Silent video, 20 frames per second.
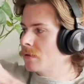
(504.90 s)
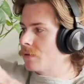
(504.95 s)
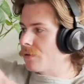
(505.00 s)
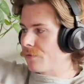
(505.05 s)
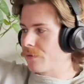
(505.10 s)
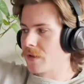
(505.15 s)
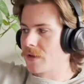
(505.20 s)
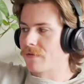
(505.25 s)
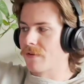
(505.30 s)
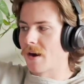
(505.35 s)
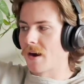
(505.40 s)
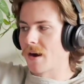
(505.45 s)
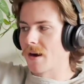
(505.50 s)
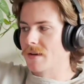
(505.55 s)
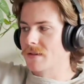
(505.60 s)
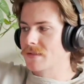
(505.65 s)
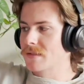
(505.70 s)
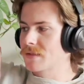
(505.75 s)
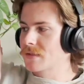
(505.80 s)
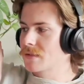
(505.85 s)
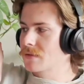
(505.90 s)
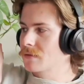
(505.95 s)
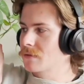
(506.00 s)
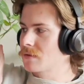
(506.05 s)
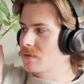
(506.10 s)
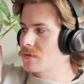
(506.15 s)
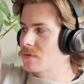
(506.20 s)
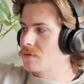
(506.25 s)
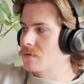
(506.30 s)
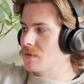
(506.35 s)
Levi's
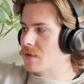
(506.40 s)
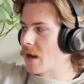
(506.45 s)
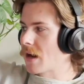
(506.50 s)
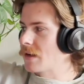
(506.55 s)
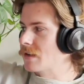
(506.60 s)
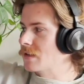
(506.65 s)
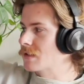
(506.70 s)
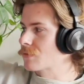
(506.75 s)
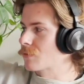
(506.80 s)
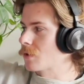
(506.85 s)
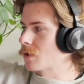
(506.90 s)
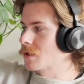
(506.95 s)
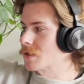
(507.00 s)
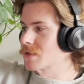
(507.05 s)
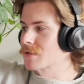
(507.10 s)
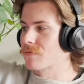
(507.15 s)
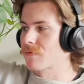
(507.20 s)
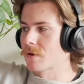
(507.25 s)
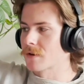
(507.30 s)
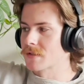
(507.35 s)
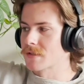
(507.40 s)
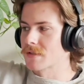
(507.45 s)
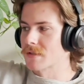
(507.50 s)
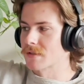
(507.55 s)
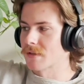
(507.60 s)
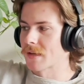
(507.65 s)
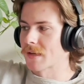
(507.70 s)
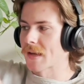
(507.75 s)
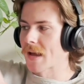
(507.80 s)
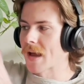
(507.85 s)
90s ones versus
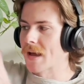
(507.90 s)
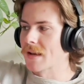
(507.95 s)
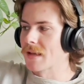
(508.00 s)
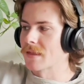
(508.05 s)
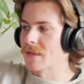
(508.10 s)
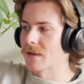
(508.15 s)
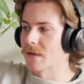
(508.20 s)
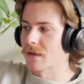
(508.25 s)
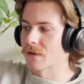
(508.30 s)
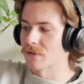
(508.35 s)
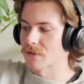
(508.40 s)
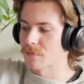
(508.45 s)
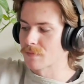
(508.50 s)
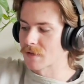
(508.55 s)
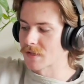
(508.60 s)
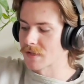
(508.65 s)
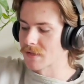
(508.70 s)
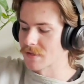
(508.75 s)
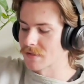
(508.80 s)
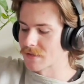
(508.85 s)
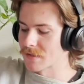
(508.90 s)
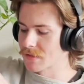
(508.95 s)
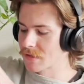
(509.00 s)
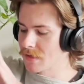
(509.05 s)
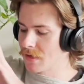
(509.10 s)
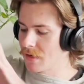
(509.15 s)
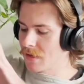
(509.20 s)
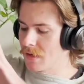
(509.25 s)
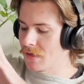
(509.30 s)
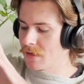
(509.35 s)
like anything else, because
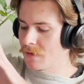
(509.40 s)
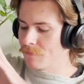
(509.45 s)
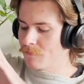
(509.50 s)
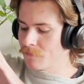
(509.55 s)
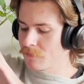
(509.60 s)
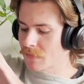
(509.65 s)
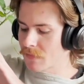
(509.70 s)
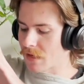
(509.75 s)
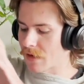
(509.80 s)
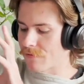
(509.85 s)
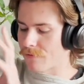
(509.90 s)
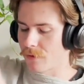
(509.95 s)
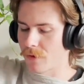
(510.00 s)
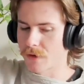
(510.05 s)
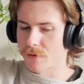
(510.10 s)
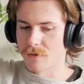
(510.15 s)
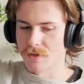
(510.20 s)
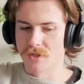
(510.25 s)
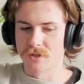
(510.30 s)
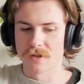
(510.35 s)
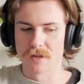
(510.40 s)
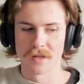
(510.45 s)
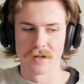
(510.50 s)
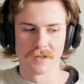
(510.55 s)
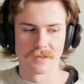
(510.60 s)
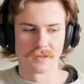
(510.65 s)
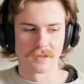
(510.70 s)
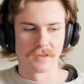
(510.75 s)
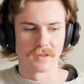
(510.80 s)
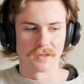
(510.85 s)
I feel like once you get
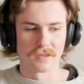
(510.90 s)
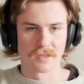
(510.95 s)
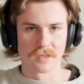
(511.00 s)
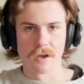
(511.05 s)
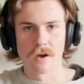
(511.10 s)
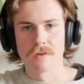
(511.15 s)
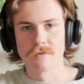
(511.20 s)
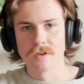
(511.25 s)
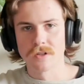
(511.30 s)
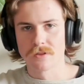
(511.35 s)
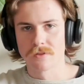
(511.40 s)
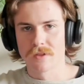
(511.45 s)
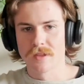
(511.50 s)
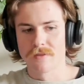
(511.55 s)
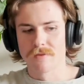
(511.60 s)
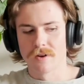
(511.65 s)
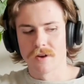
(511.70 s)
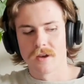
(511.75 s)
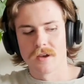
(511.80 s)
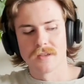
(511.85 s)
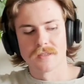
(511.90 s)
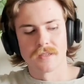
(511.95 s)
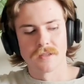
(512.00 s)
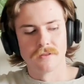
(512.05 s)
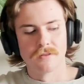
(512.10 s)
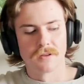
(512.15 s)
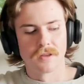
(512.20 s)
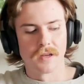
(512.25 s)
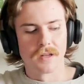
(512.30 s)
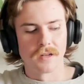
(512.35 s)
into the selvage Levi's and
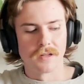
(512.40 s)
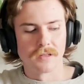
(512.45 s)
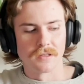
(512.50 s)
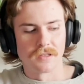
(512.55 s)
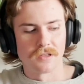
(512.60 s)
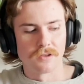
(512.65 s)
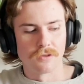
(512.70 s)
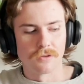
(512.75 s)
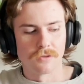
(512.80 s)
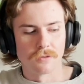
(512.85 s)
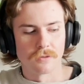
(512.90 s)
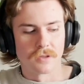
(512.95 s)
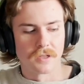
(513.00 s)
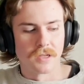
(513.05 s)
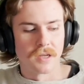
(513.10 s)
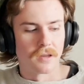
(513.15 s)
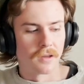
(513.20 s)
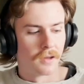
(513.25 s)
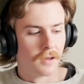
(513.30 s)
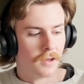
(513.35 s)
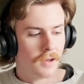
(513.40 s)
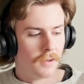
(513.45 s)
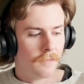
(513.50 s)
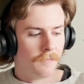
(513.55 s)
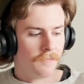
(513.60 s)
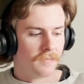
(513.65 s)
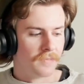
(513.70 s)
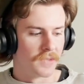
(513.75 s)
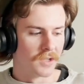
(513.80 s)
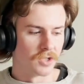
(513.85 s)
you get into like
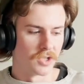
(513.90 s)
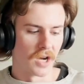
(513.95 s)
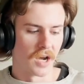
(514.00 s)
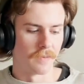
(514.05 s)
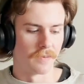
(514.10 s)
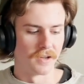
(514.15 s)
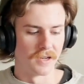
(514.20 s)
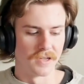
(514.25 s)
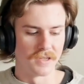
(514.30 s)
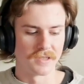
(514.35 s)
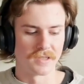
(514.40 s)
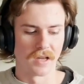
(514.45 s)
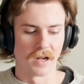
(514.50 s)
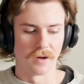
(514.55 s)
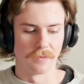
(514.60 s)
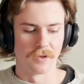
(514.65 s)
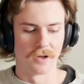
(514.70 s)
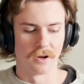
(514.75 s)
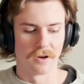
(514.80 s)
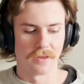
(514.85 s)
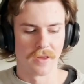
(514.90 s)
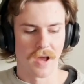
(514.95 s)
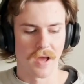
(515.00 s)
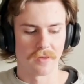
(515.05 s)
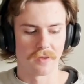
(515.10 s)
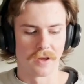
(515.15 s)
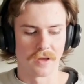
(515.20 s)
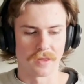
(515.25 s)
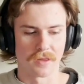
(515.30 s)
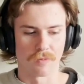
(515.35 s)
the Japanese denim and all
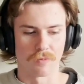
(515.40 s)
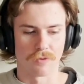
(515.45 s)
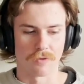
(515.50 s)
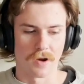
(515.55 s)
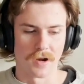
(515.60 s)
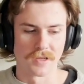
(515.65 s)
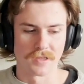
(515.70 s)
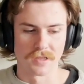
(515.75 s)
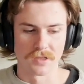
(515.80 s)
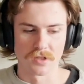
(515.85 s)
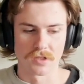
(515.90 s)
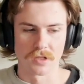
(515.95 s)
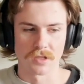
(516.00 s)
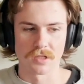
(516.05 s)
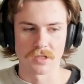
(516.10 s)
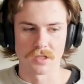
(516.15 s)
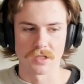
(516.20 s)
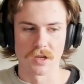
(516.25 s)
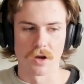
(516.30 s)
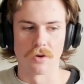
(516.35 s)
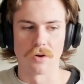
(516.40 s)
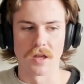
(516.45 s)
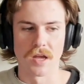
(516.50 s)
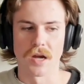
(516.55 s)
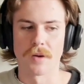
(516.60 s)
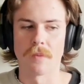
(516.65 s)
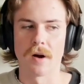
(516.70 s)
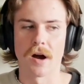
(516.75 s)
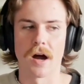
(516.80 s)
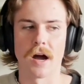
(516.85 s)
that, like the price is just so
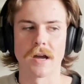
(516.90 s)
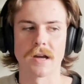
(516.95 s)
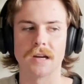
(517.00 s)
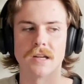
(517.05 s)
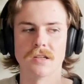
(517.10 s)
damn high.